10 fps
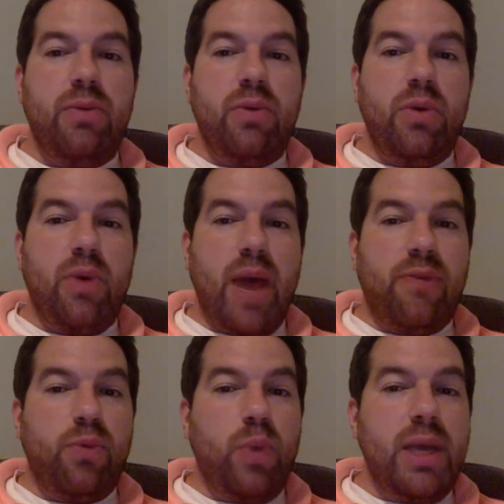you'll
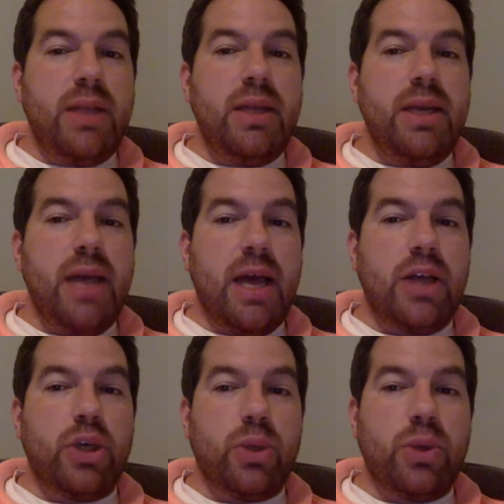have weekly
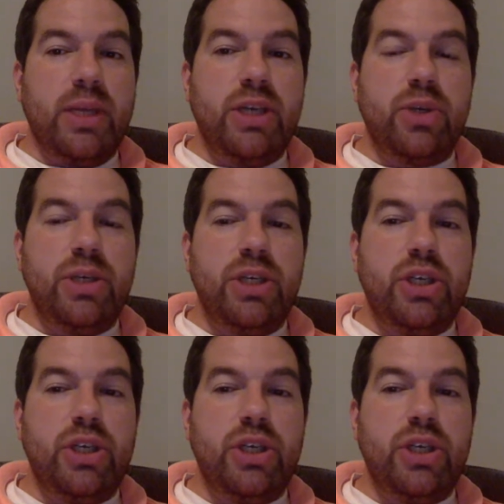journal entries